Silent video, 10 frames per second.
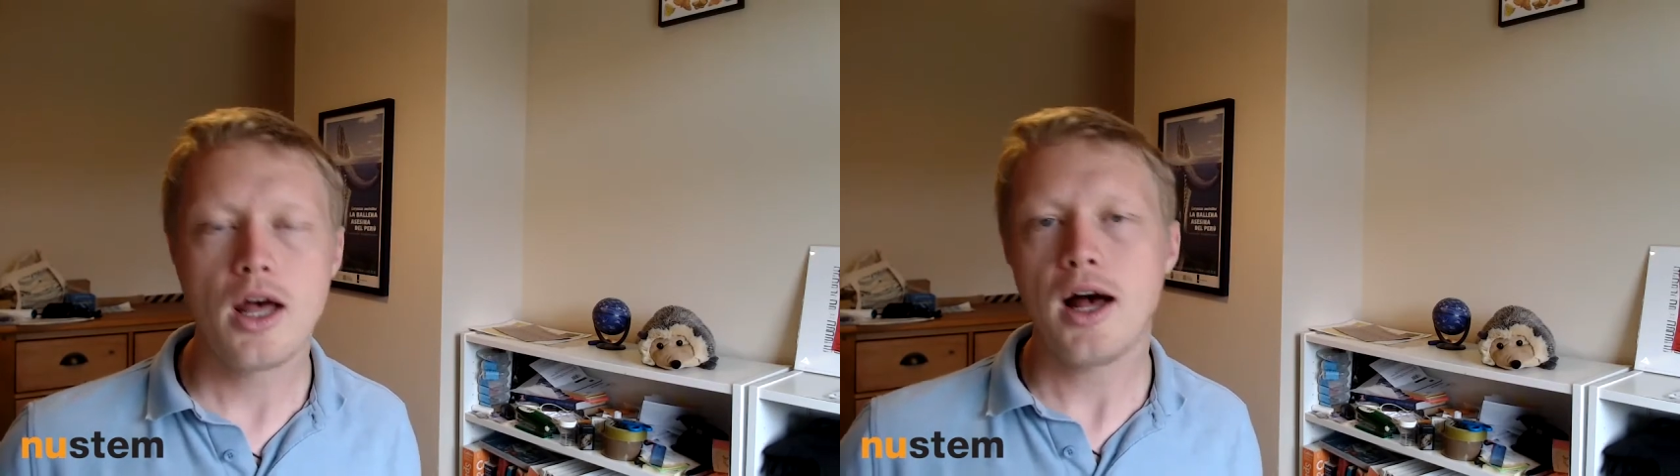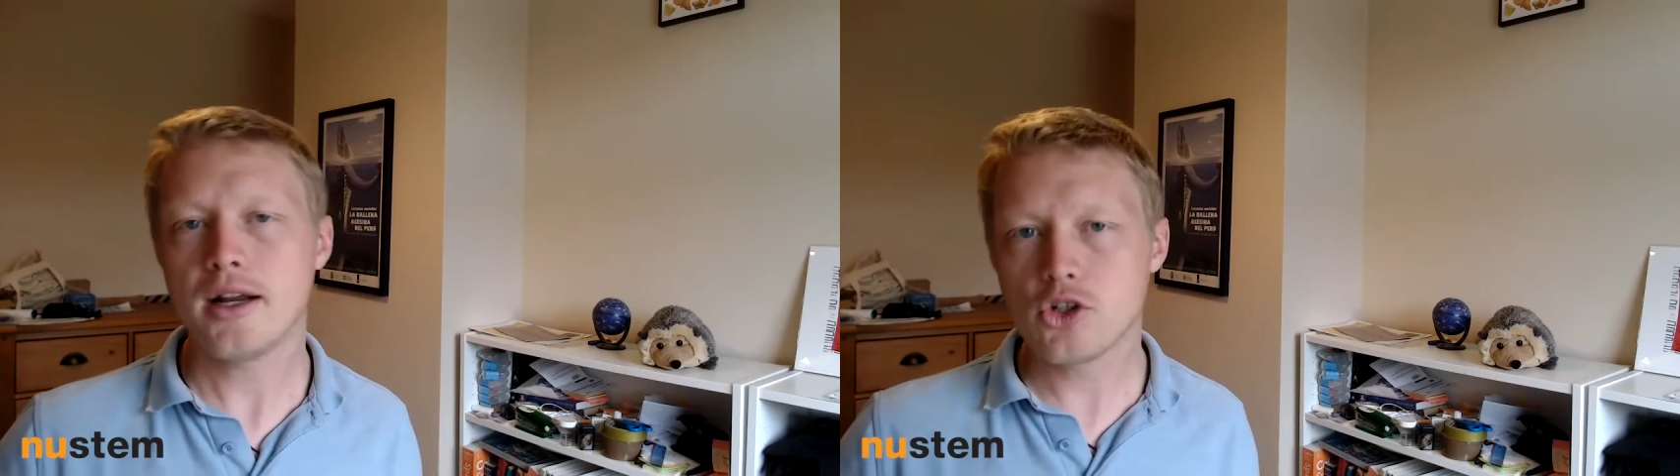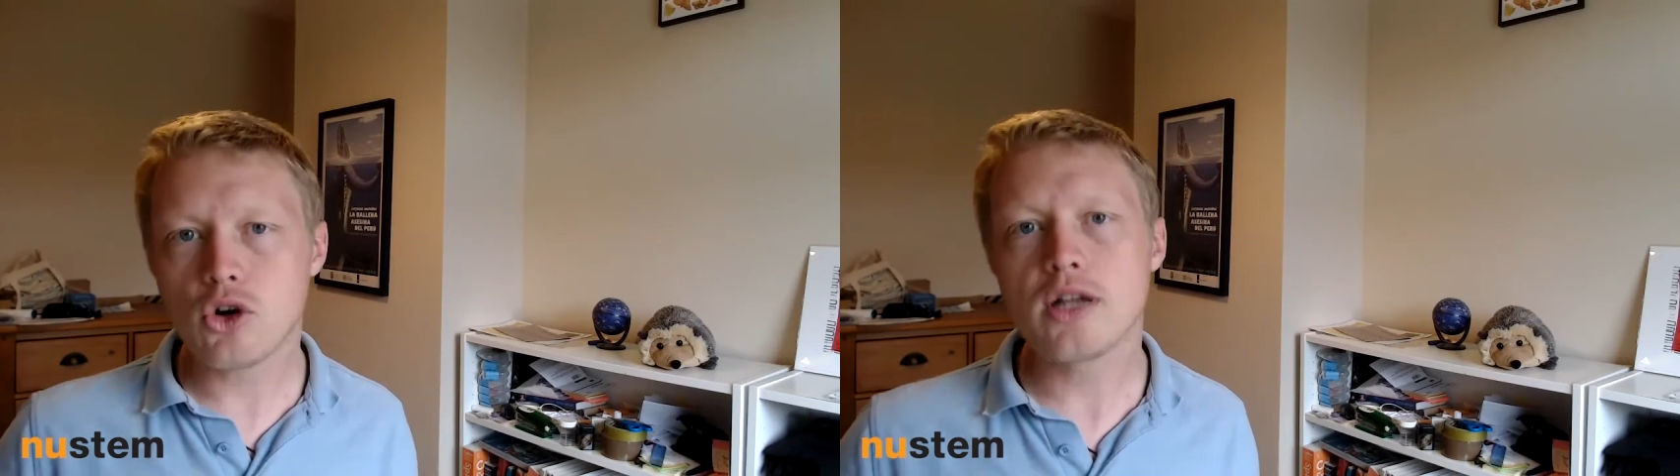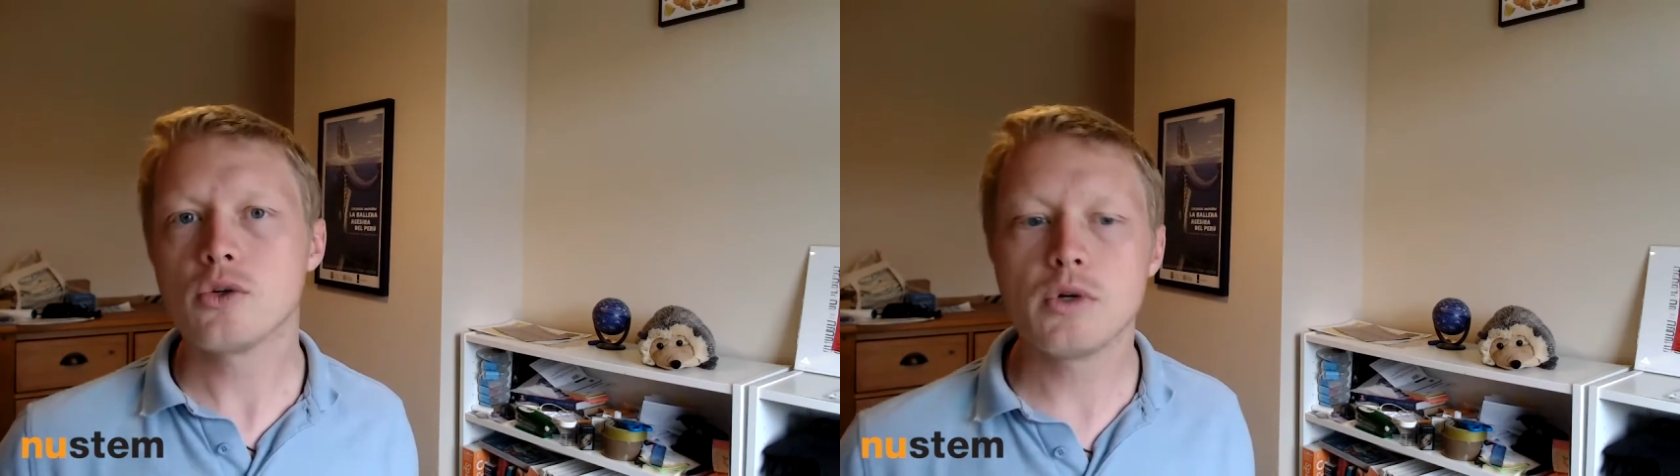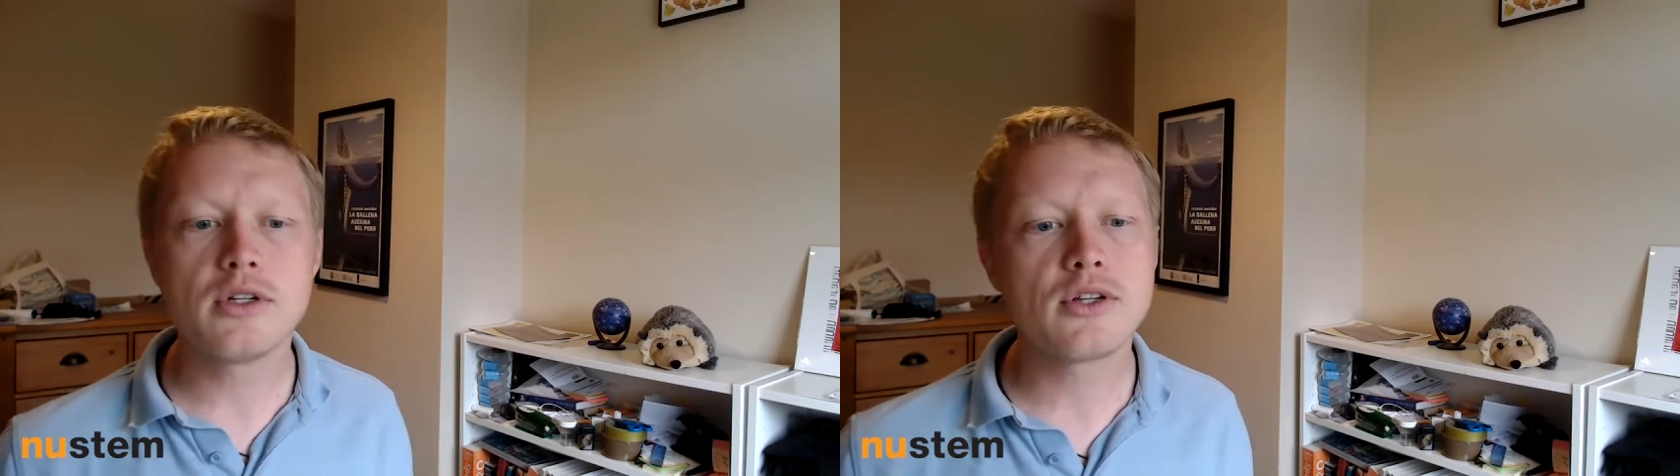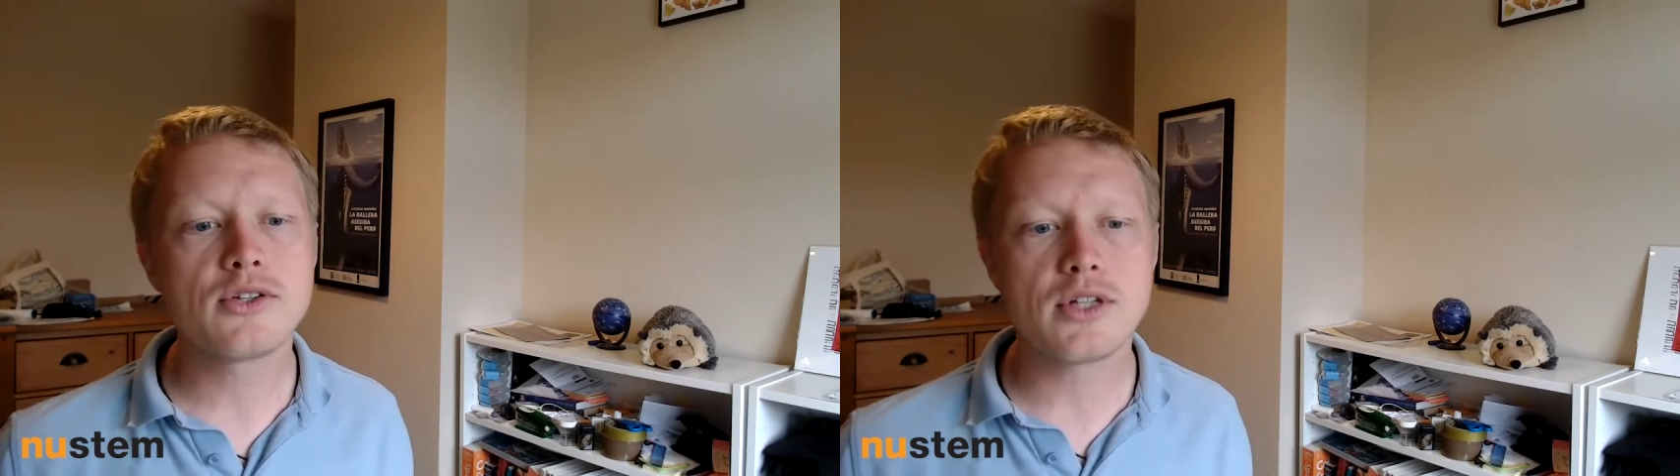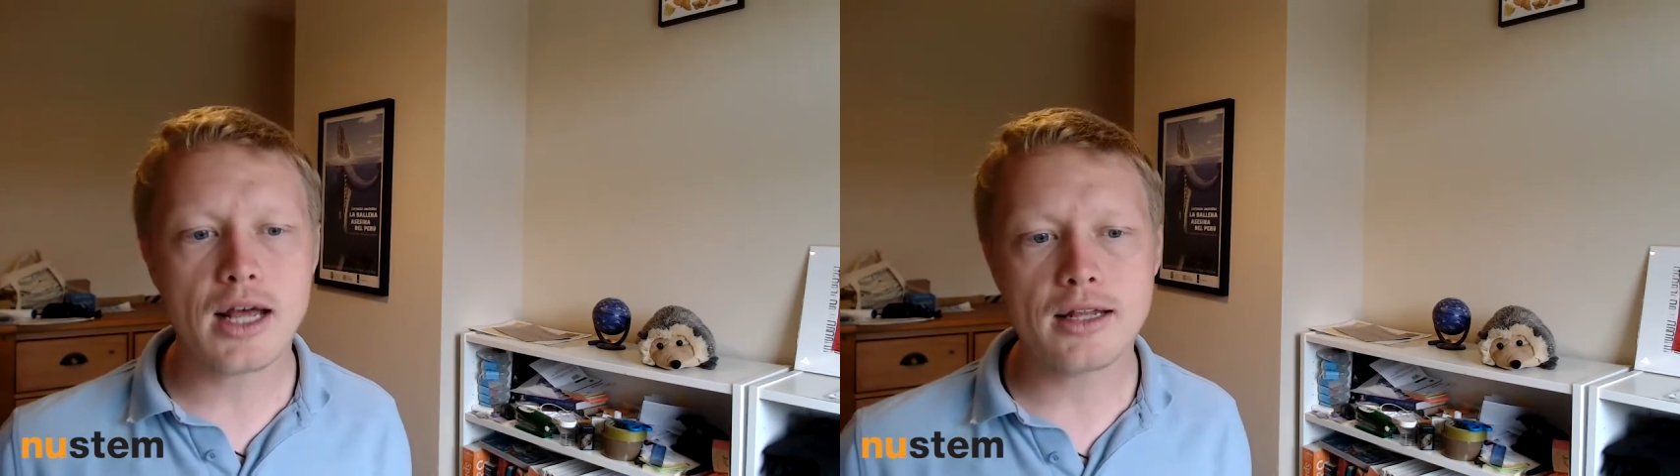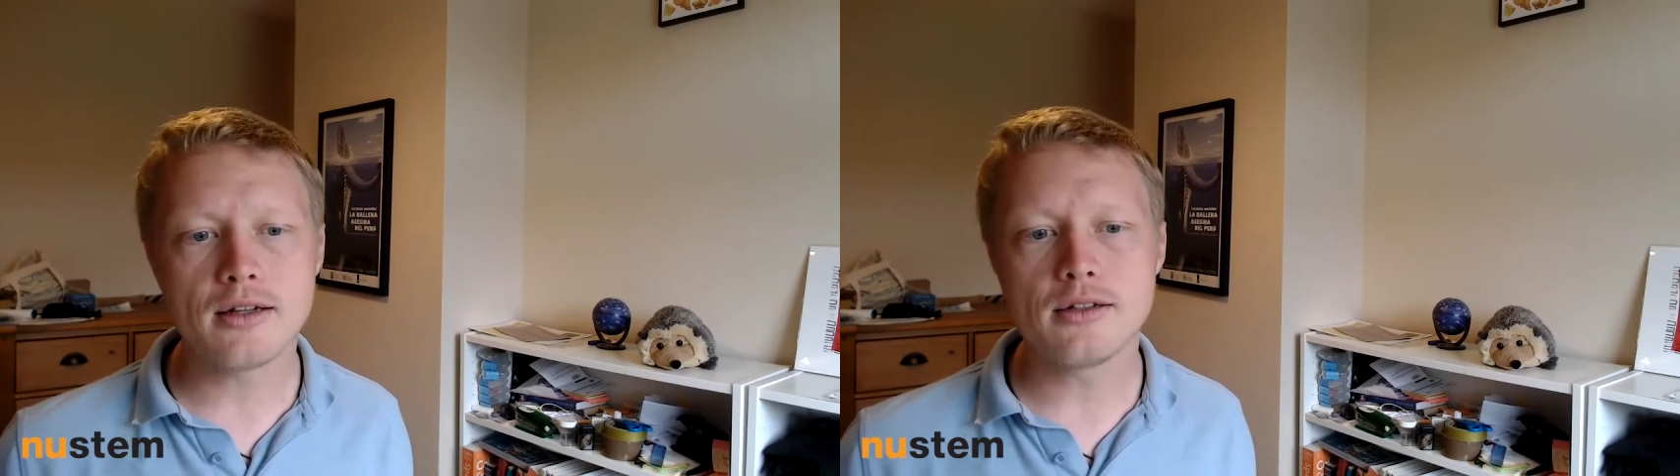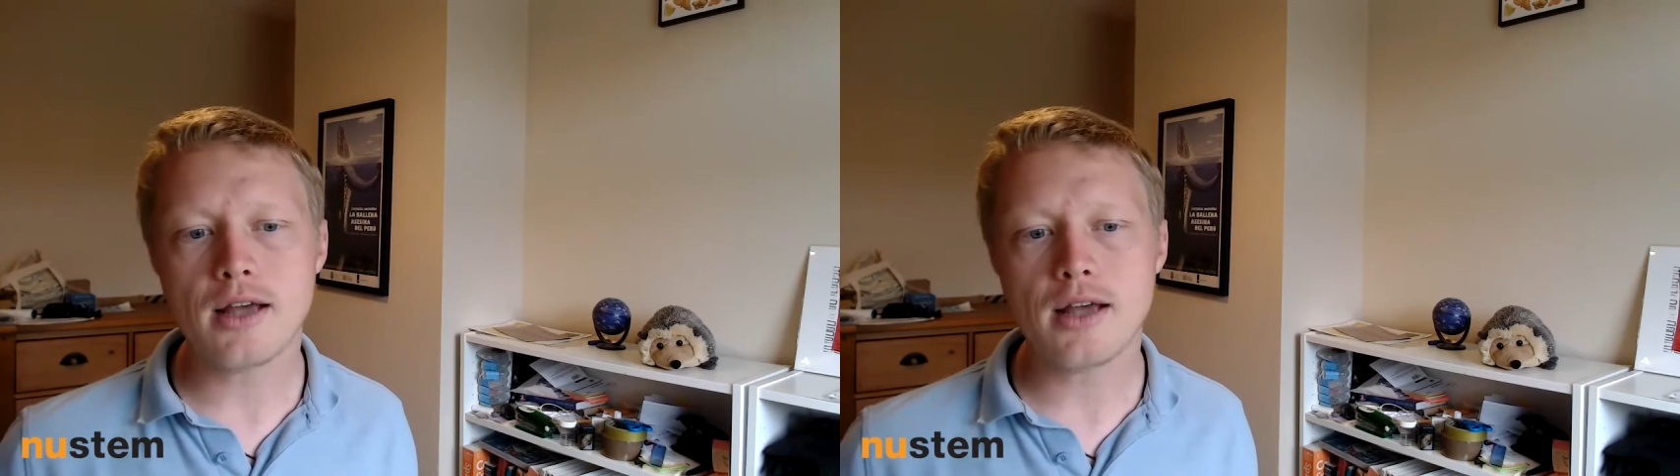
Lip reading: and I try to understand